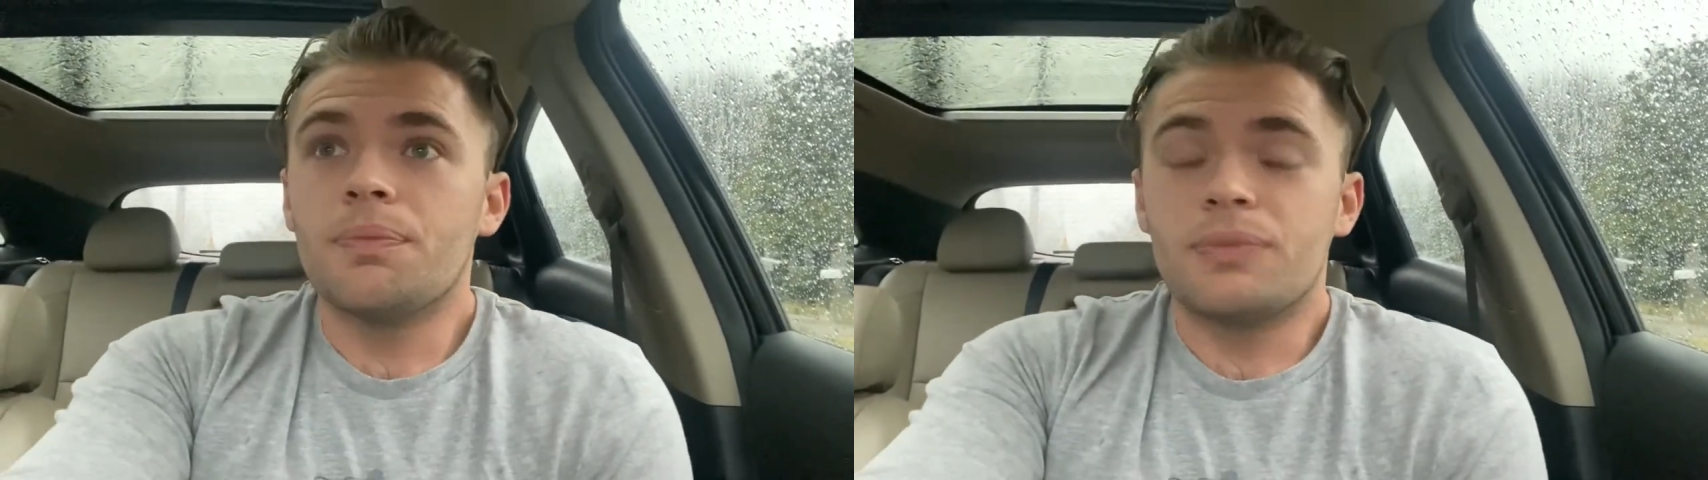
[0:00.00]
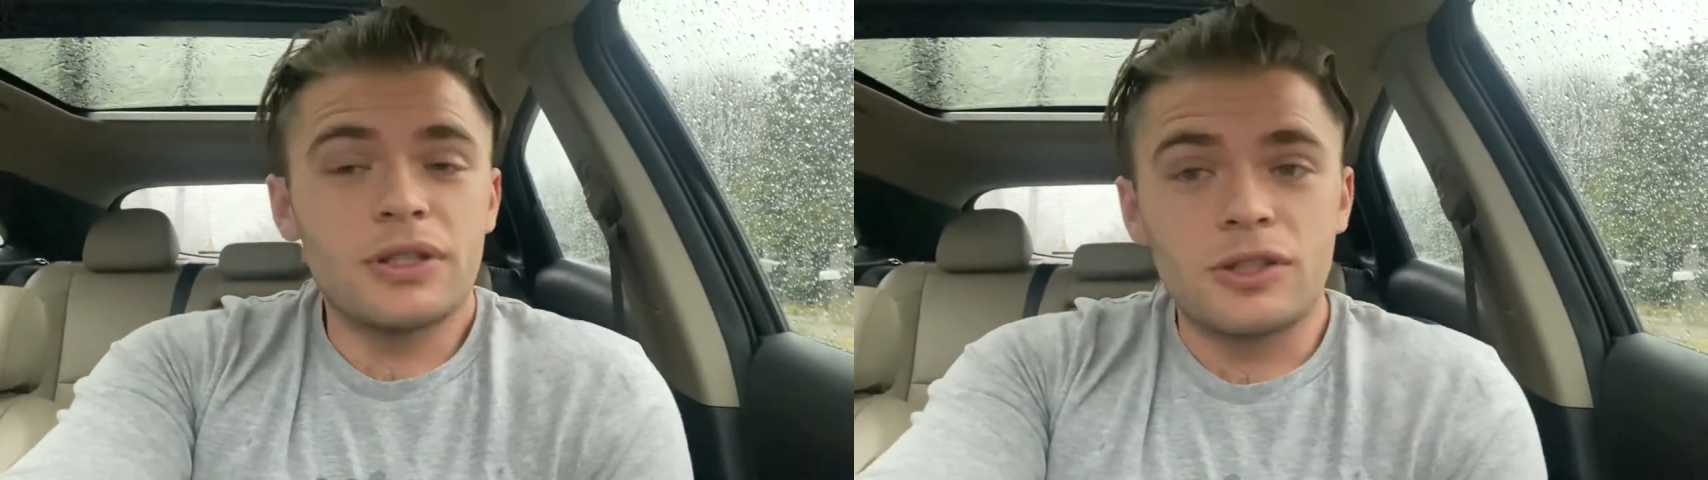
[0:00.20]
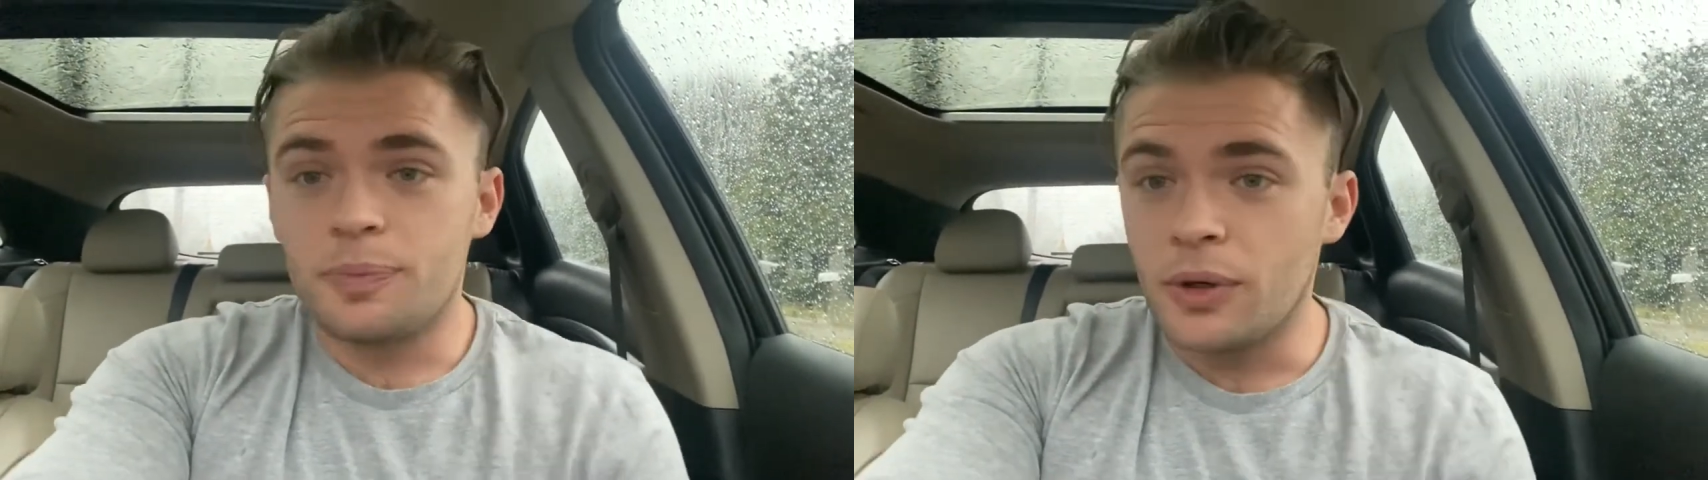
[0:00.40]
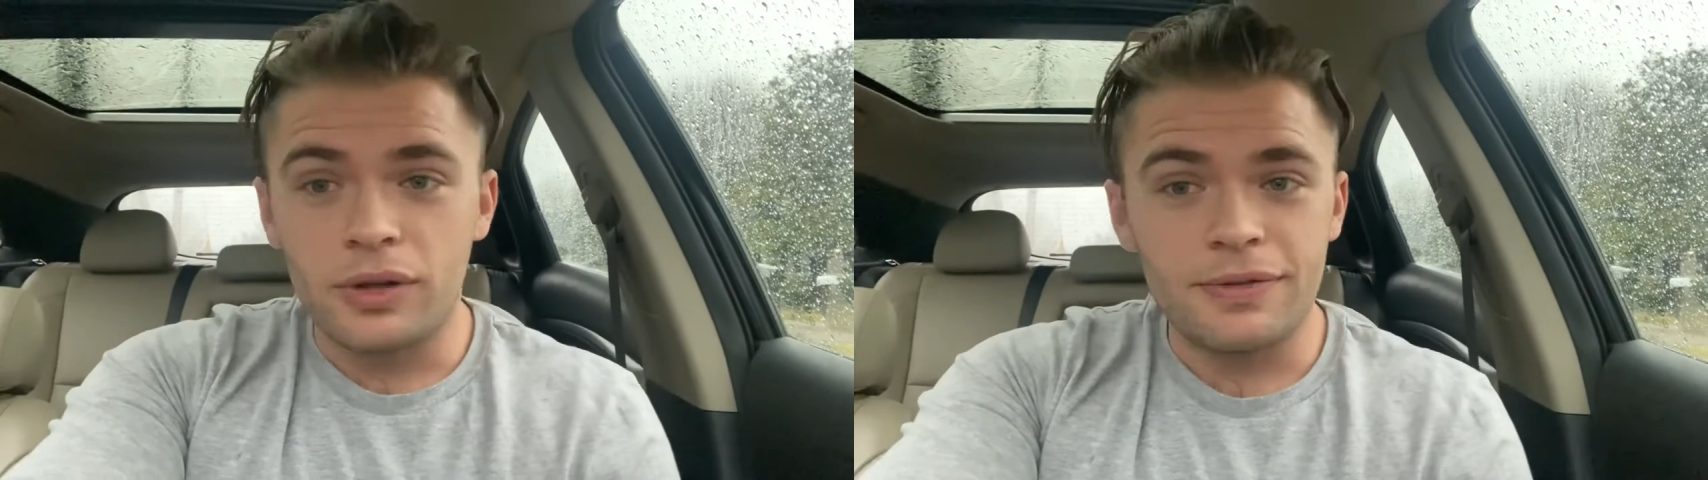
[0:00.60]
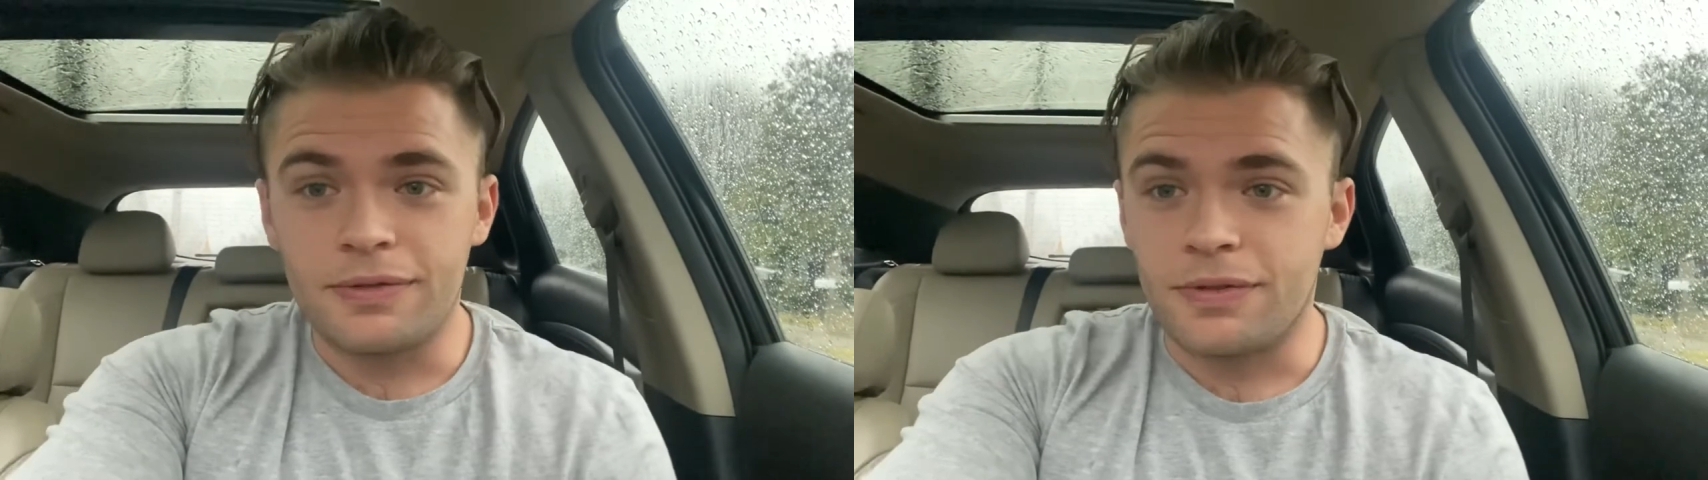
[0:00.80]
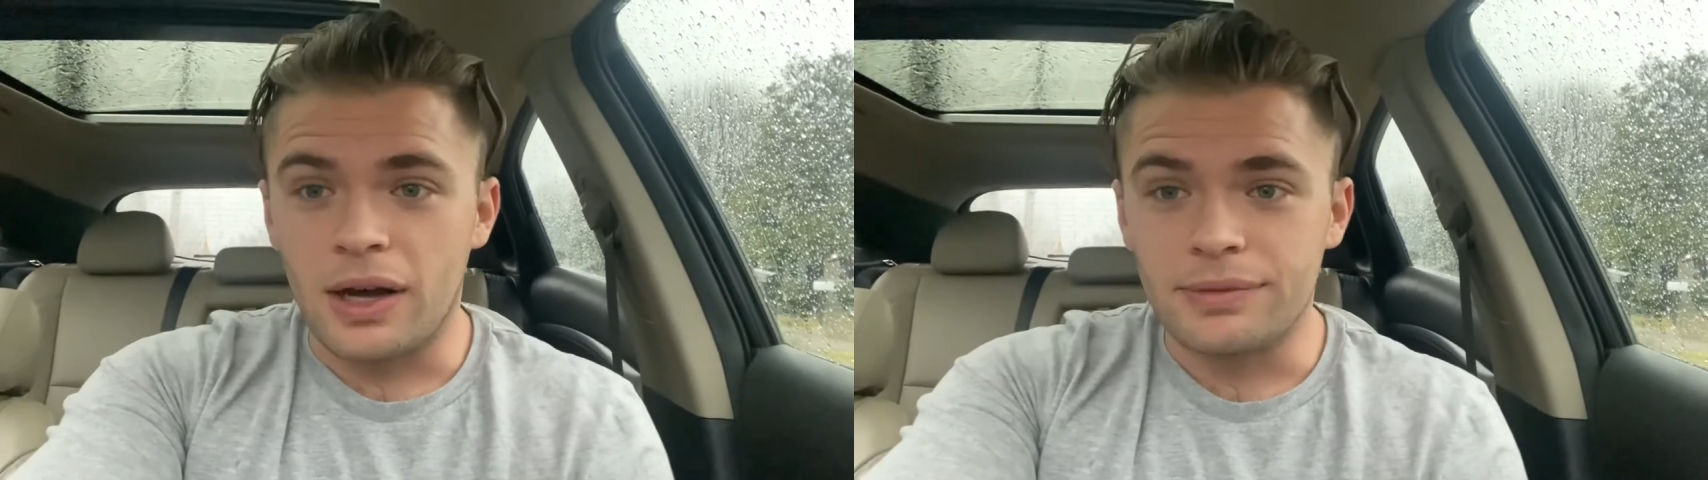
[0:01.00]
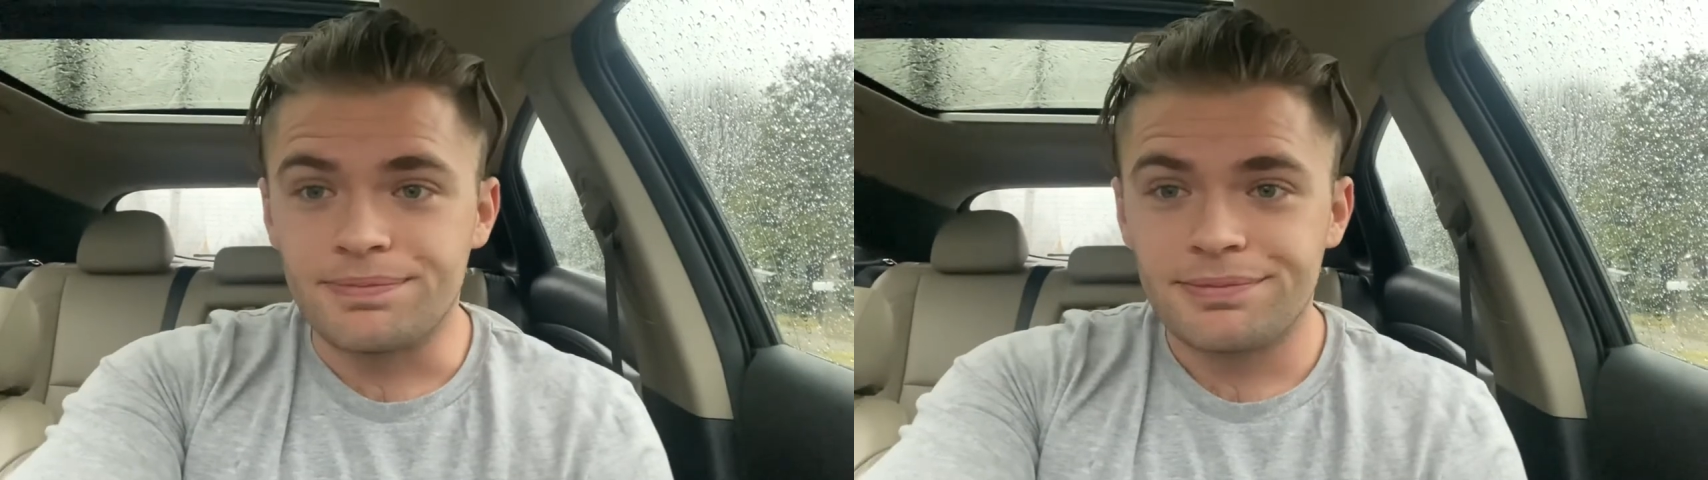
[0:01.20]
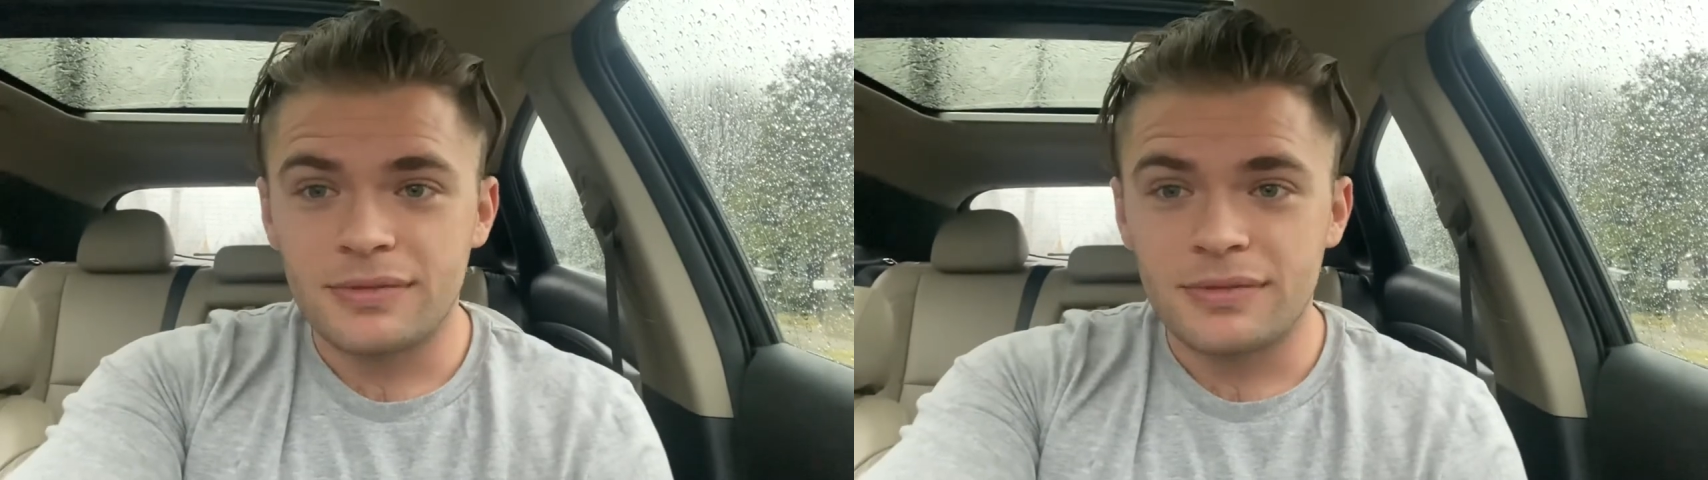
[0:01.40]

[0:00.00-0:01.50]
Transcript: This is purely for fun.